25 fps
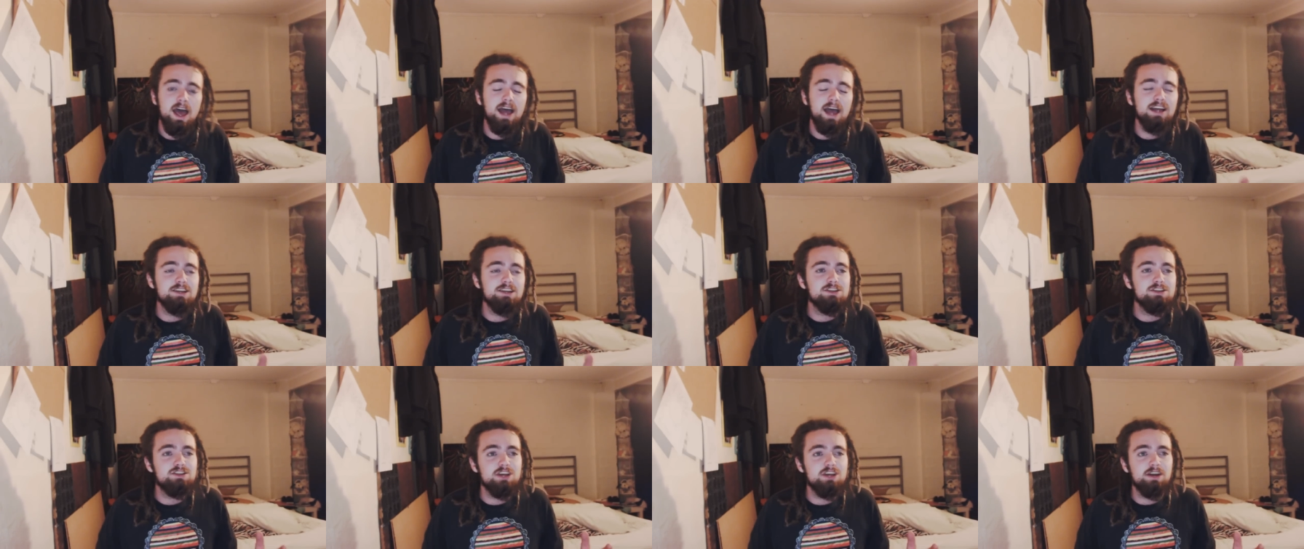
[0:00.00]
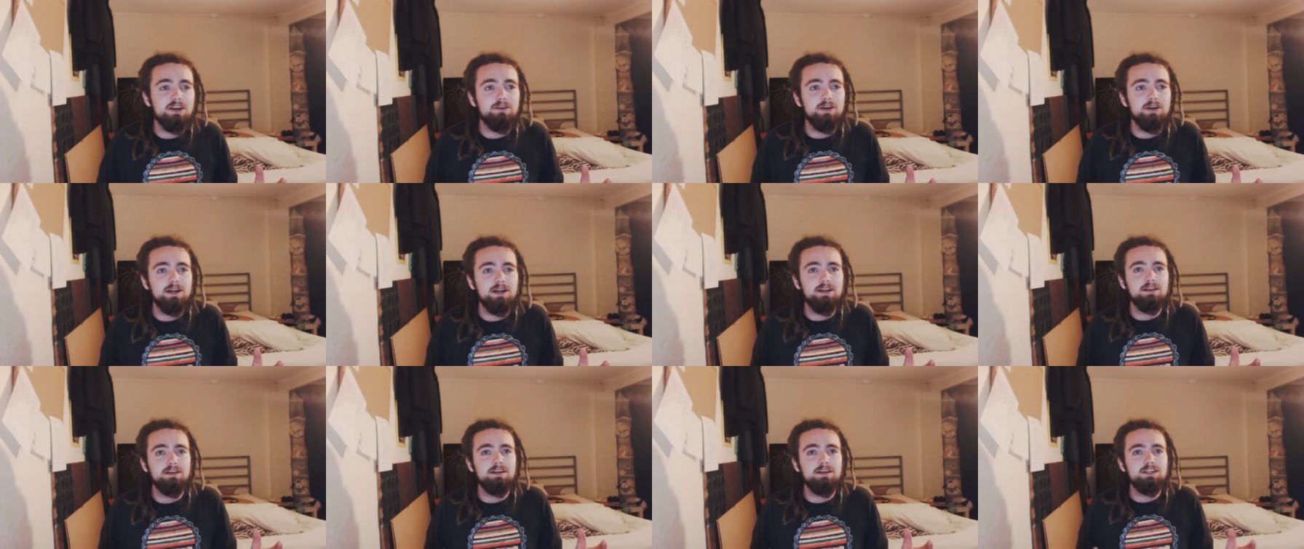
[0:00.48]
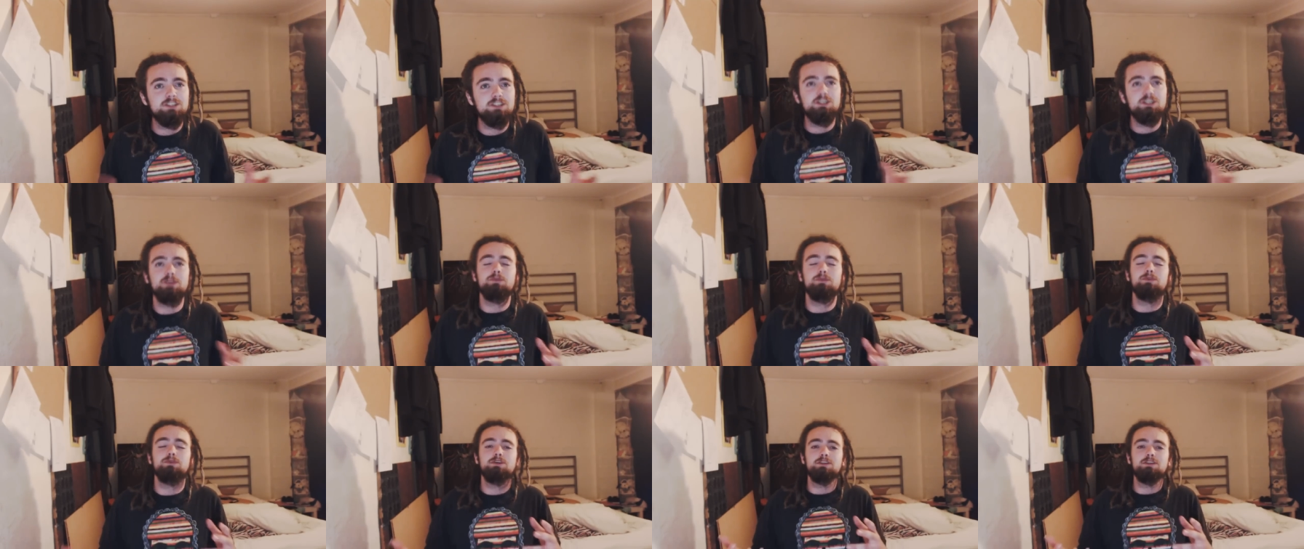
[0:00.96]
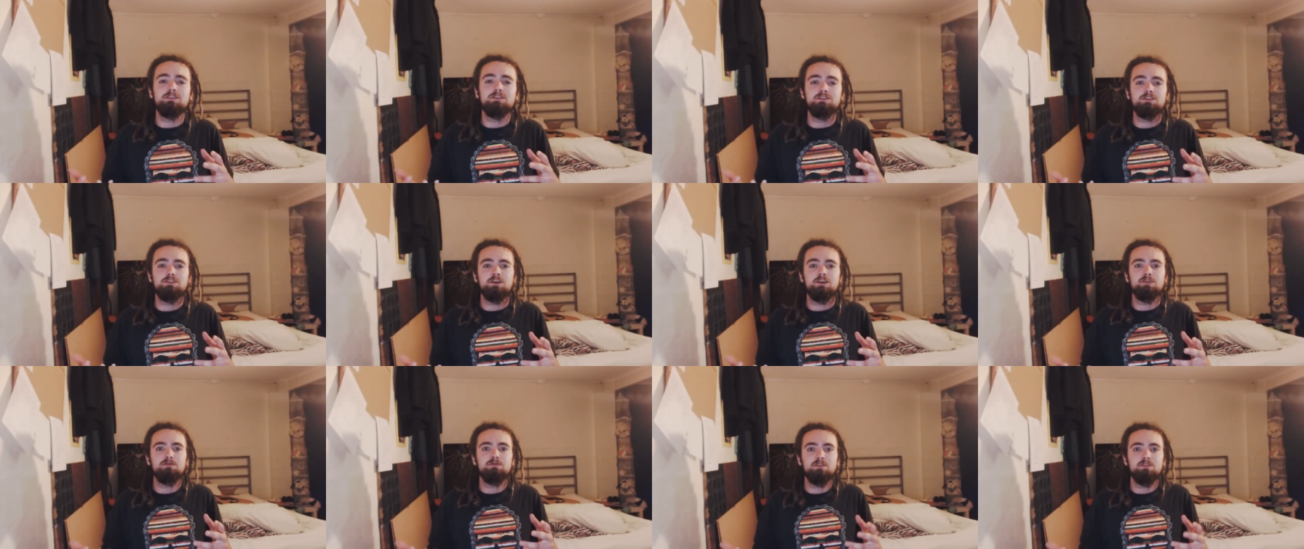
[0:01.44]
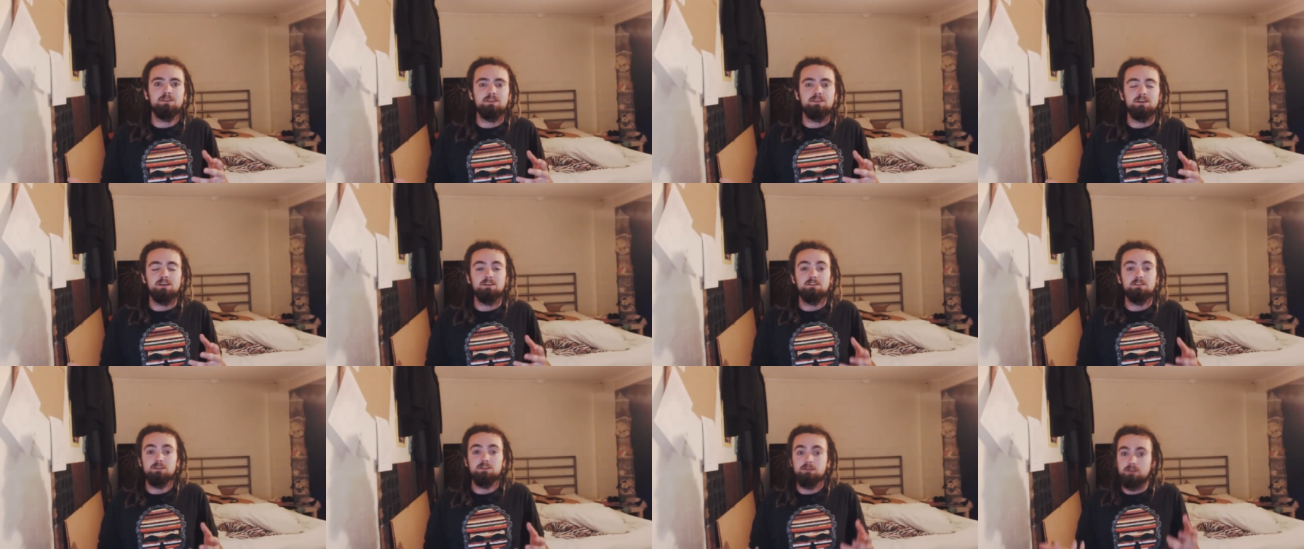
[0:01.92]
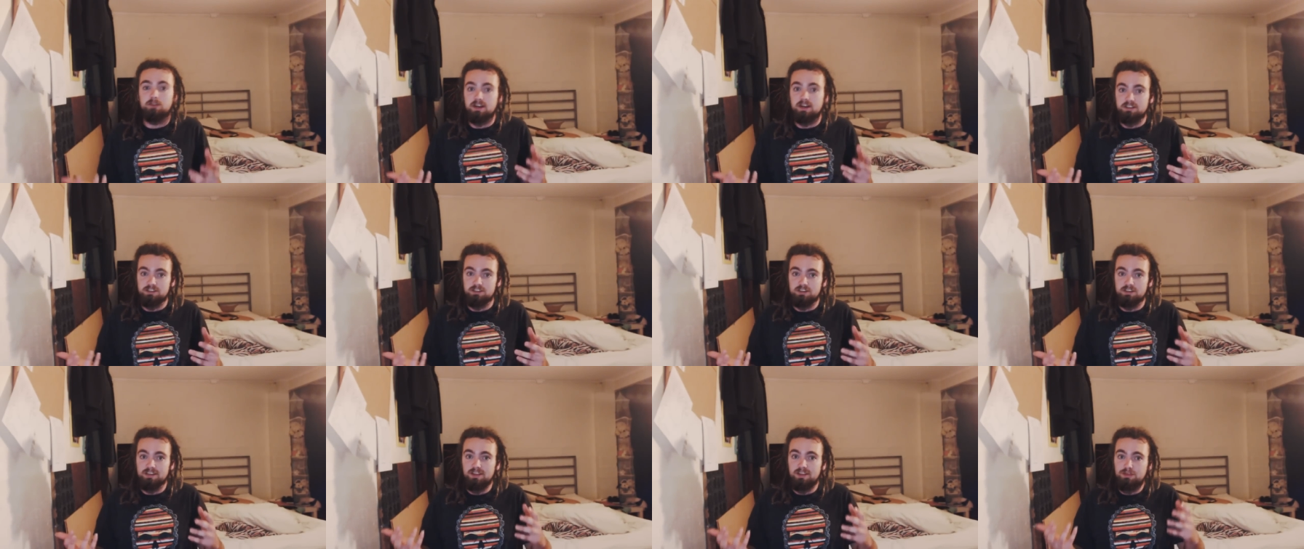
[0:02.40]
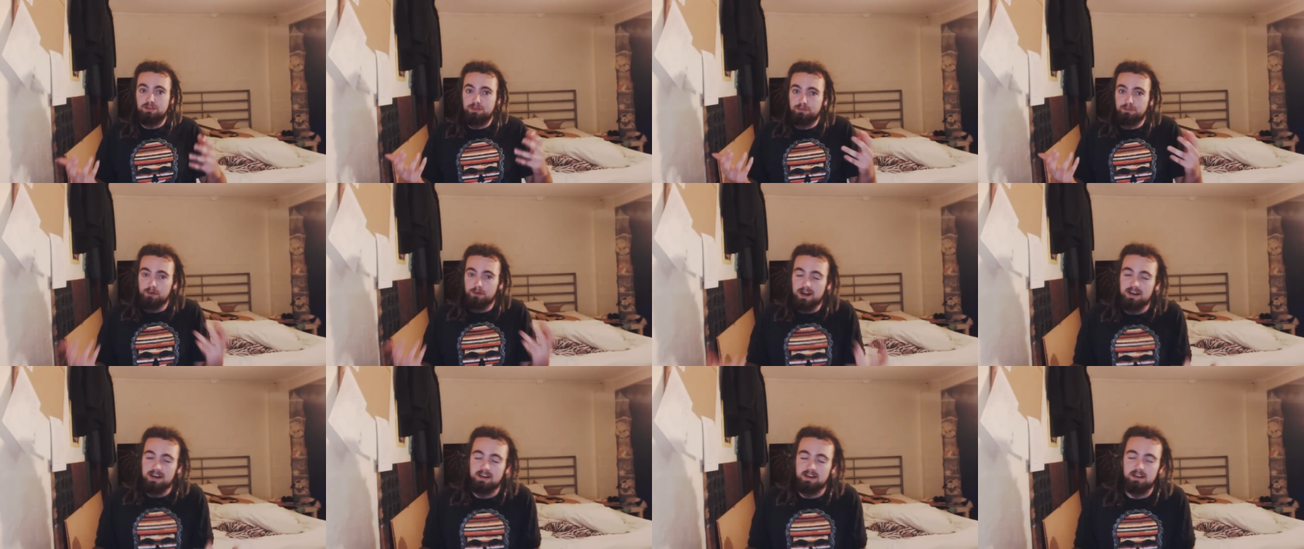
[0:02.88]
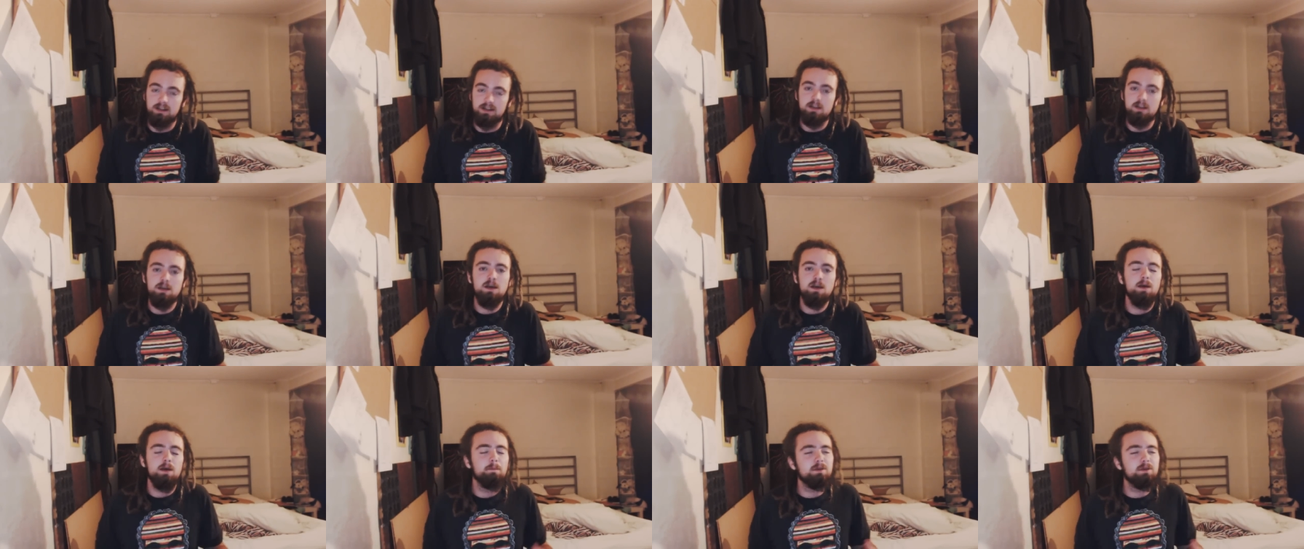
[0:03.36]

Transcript: and generating like general concern for things that are actually threatening.